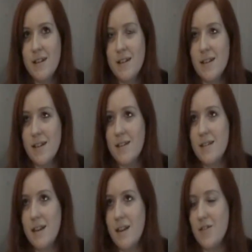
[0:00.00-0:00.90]
like,
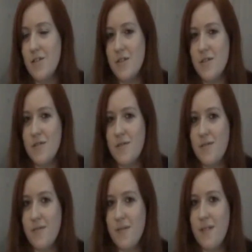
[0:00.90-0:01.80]
I don't know if
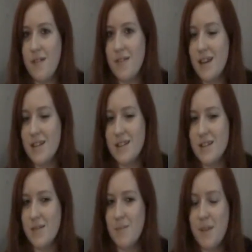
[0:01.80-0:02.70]
that
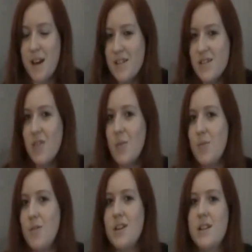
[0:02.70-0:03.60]
didn't pass on the
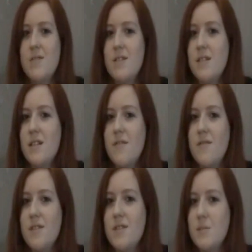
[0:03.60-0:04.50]
point well enough
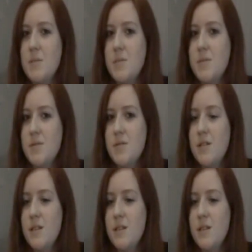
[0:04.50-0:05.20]
to some people.